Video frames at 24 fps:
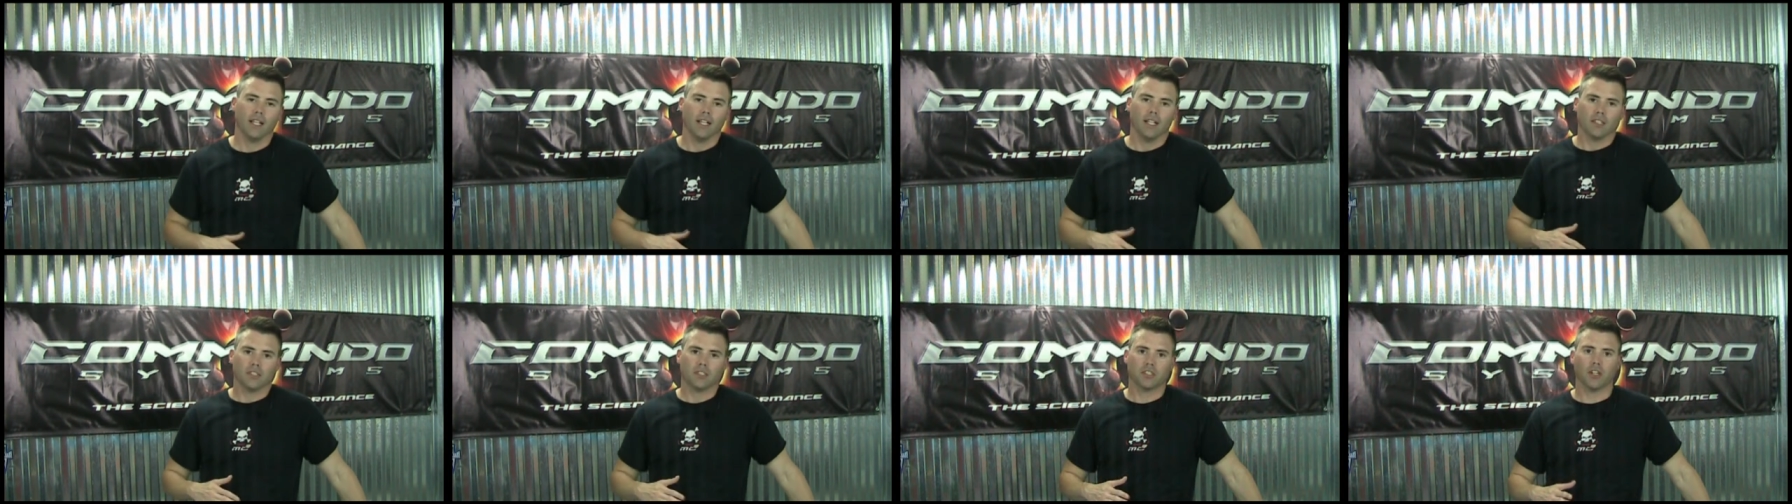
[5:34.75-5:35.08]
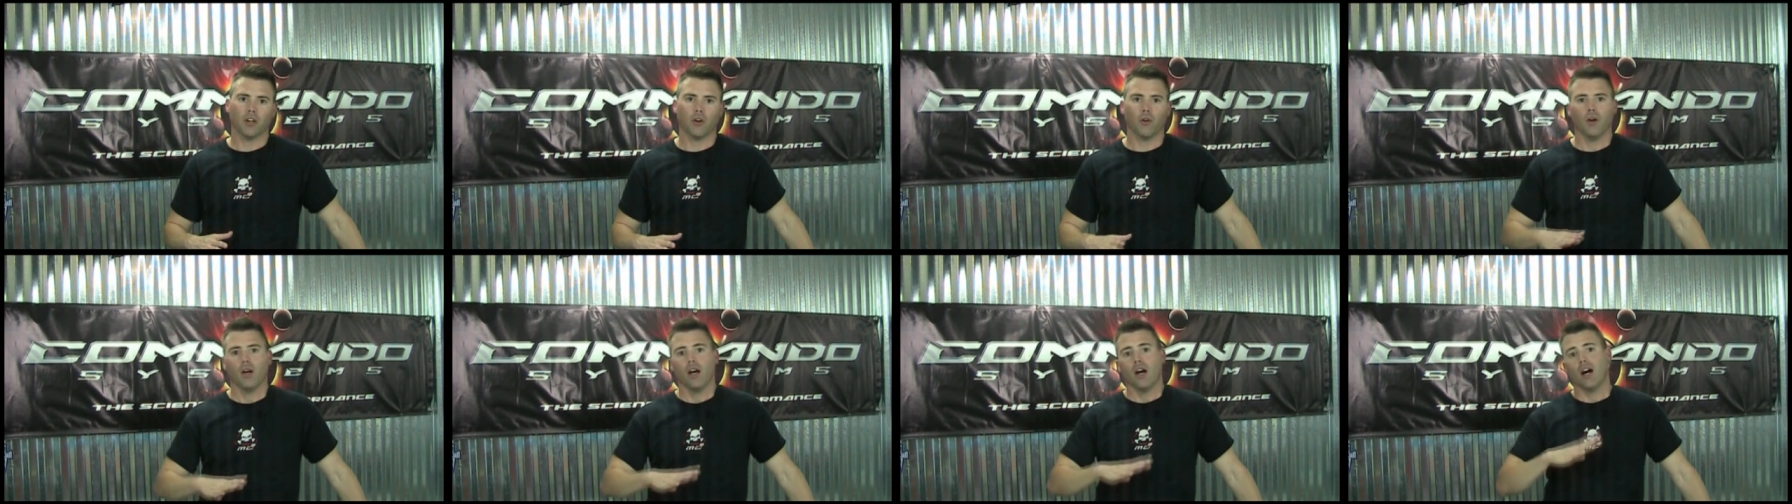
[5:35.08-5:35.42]

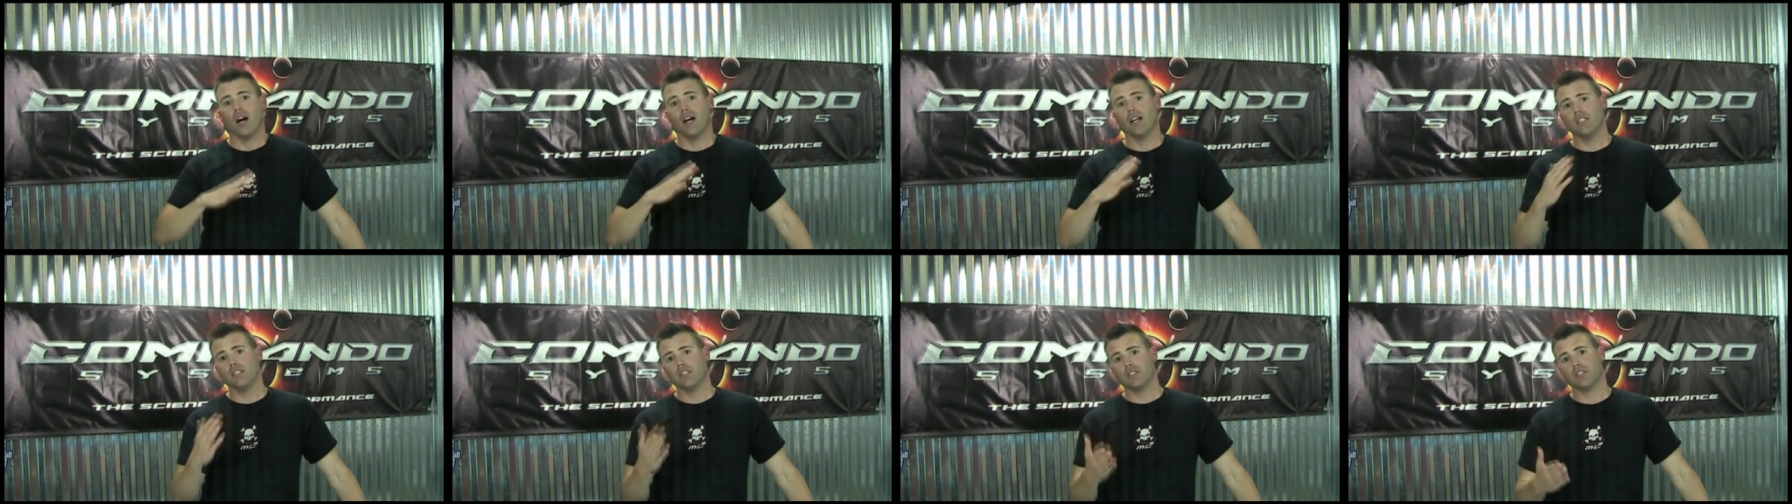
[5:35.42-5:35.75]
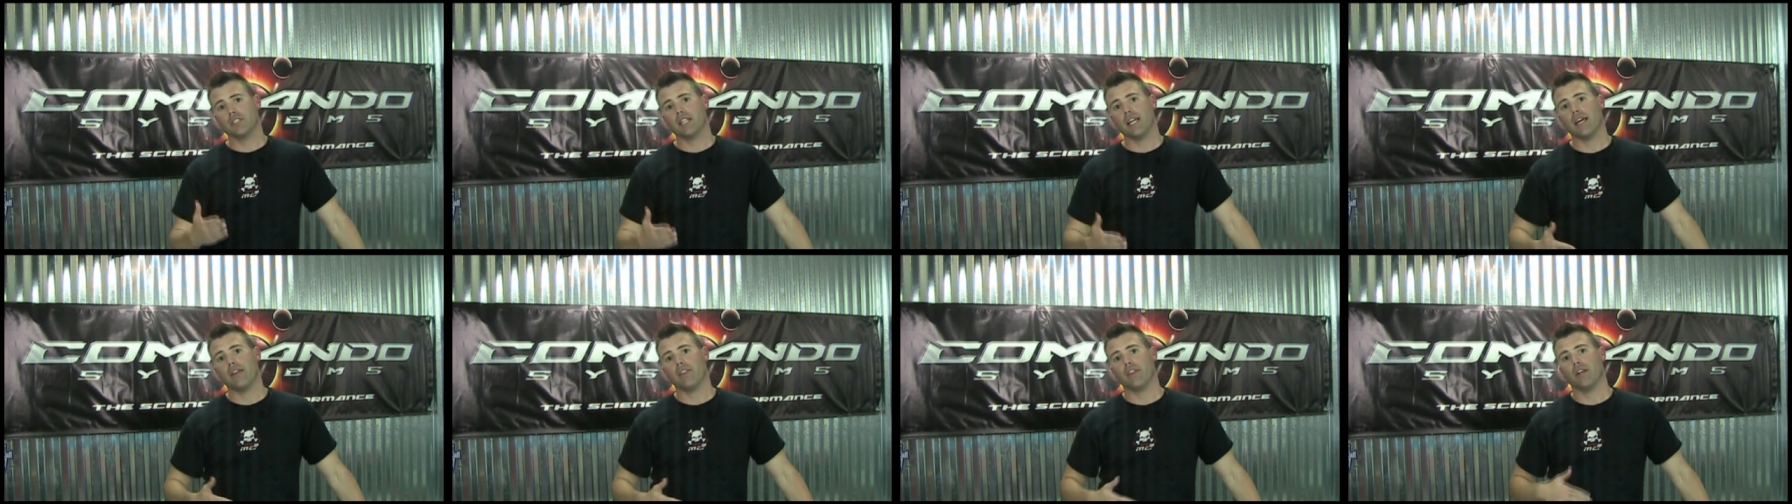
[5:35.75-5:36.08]
So
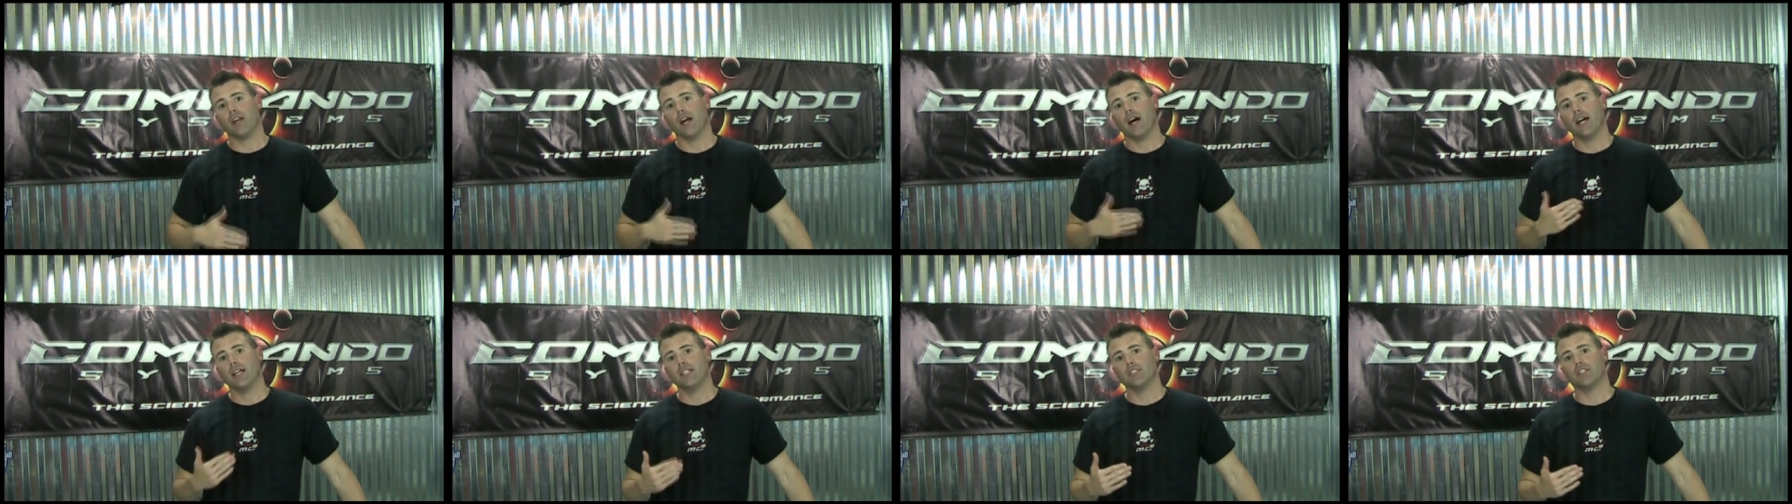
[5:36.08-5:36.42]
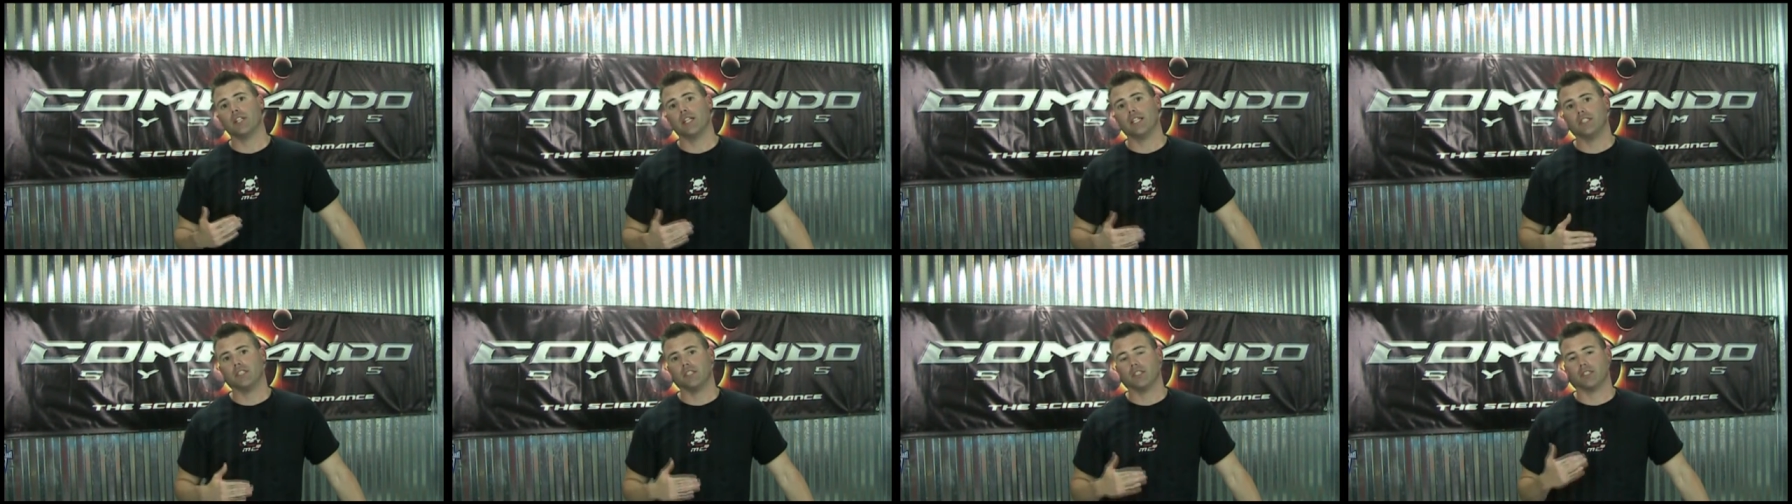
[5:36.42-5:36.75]
understand that
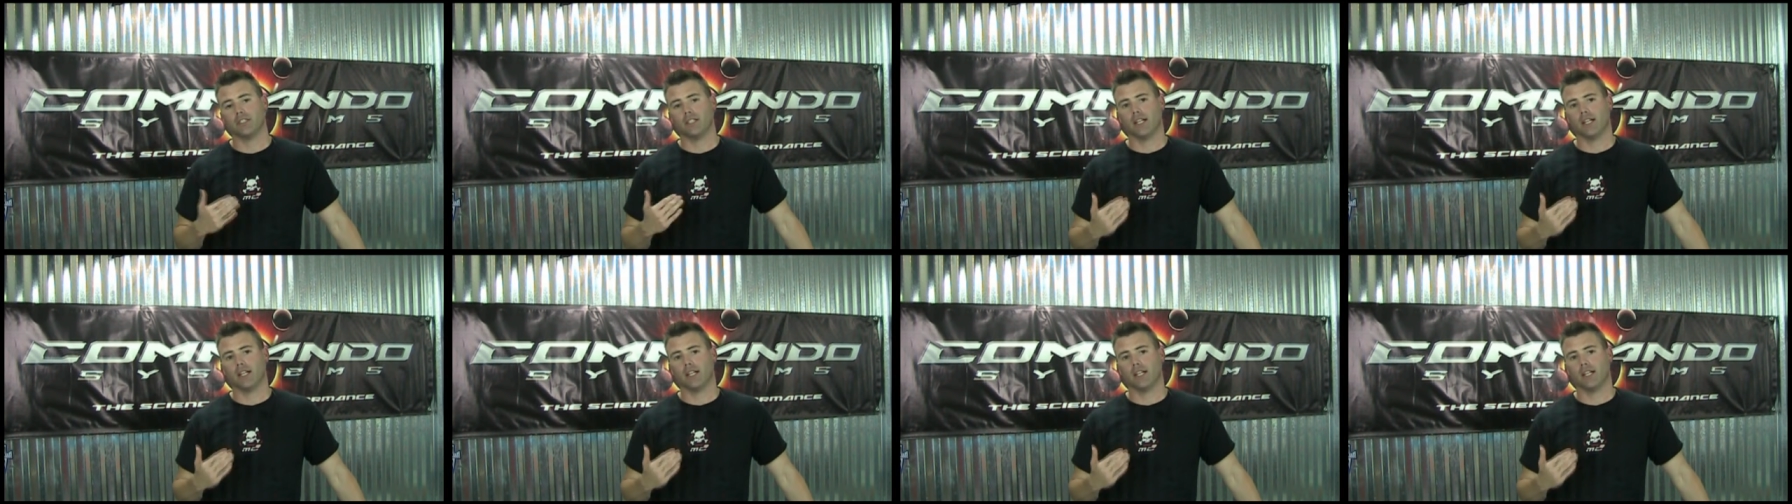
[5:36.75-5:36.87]
hydration is